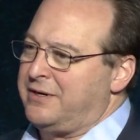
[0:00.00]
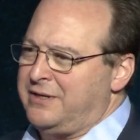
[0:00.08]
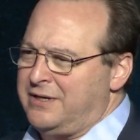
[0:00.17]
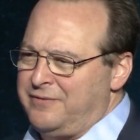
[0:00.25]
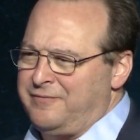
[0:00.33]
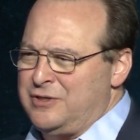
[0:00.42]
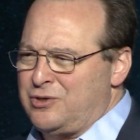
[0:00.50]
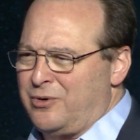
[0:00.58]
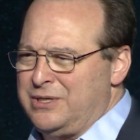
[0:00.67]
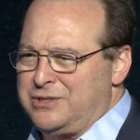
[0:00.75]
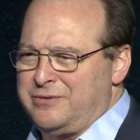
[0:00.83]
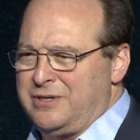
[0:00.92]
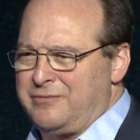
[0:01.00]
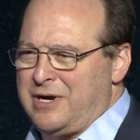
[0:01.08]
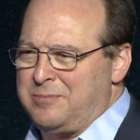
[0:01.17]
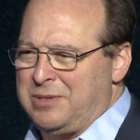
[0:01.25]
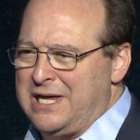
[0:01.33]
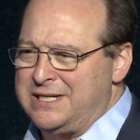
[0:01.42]
that inventories are in the
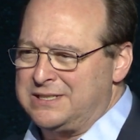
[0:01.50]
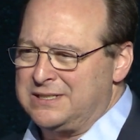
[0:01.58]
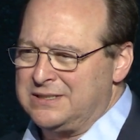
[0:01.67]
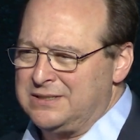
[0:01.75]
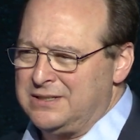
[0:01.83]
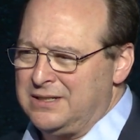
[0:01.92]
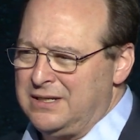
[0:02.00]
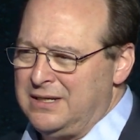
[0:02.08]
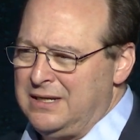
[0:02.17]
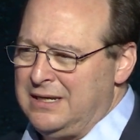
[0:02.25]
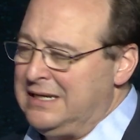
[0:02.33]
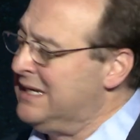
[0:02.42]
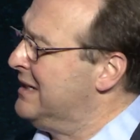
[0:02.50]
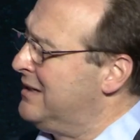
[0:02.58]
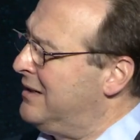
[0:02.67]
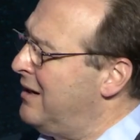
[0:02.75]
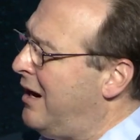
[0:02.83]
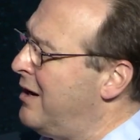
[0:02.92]
right place.
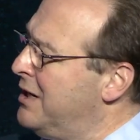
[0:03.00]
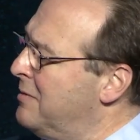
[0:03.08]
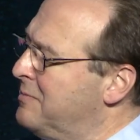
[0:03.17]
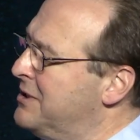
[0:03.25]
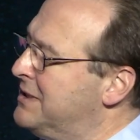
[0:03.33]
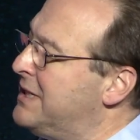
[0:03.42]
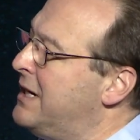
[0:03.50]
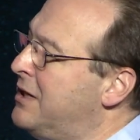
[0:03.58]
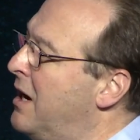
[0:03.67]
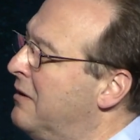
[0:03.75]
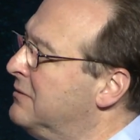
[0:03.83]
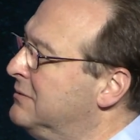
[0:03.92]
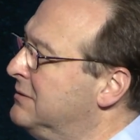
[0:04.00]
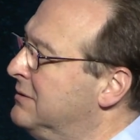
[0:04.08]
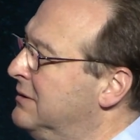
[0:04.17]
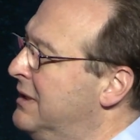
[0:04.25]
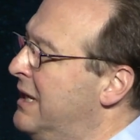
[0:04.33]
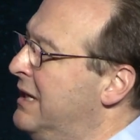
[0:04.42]
Our numbers say no.
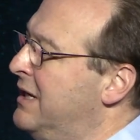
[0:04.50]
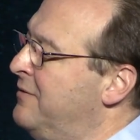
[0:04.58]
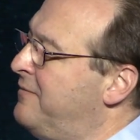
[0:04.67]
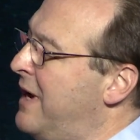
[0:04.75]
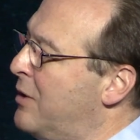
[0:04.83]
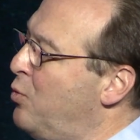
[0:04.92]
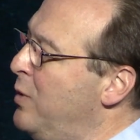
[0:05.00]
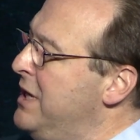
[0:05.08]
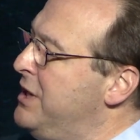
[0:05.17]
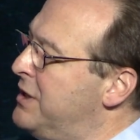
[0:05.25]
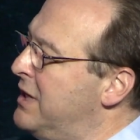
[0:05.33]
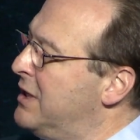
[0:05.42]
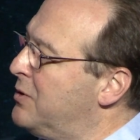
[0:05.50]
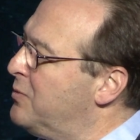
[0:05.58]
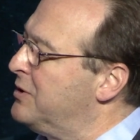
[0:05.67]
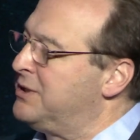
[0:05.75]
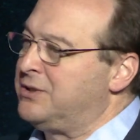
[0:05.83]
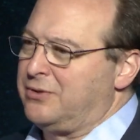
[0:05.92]
In fact, we think
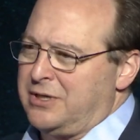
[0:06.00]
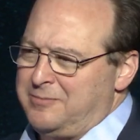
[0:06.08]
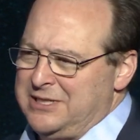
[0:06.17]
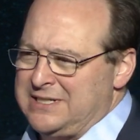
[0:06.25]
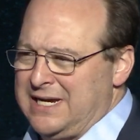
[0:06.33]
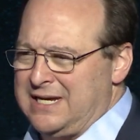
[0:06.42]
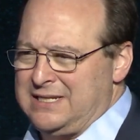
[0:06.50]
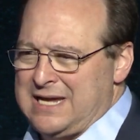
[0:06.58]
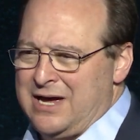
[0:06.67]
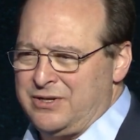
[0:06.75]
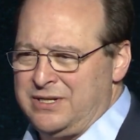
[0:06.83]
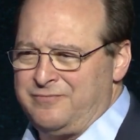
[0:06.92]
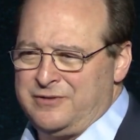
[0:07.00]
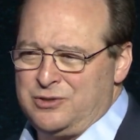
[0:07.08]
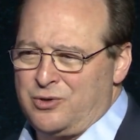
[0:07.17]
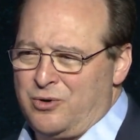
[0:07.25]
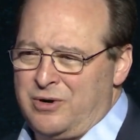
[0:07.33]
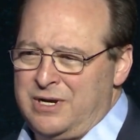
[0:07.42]
we're still going to be taking down the
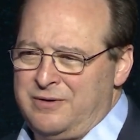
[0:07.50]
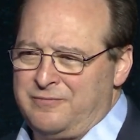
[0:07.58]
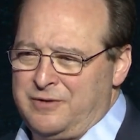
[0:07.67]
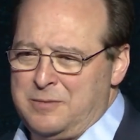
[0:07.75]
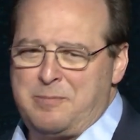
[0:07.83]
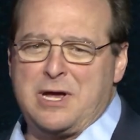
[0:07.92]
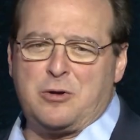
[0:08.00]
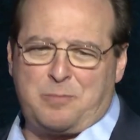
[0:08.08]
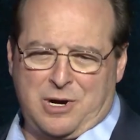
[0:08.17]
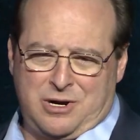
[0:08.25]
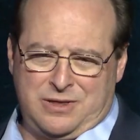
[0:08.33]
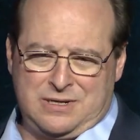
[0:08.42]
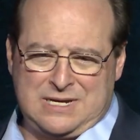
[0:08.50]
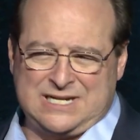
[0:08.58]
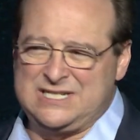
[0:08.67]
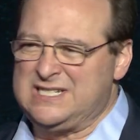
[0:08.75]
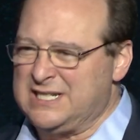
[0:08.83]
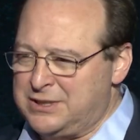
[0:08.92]
inventory for the better part of the
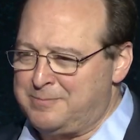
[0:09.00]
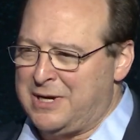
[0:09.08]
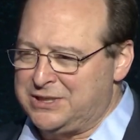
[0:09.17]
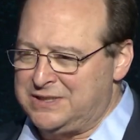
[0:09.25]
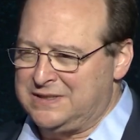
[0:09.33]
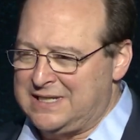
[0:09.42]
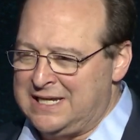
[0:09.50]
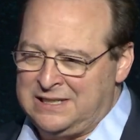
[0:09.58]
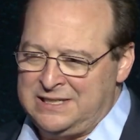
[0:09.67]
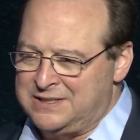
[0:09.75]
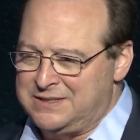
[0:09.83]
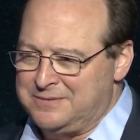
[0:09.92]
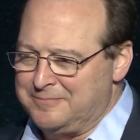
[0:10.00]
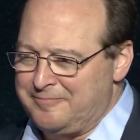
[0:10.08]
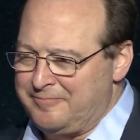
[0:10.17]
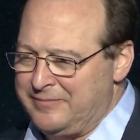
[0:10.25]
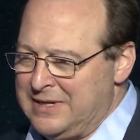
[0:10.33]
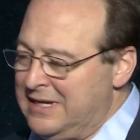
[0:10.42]
next six months, at least,
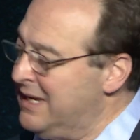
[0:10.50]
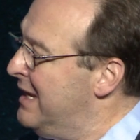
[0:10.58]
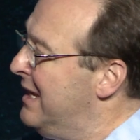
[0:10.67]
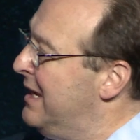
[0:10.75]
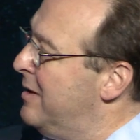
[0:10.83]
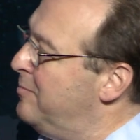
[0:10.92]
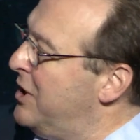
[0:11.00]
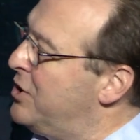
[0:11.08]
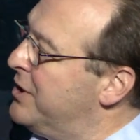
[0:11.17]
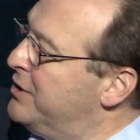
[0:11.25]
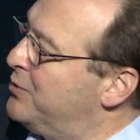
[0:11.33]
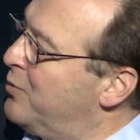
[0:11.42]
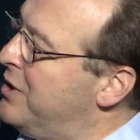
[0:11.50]
because we're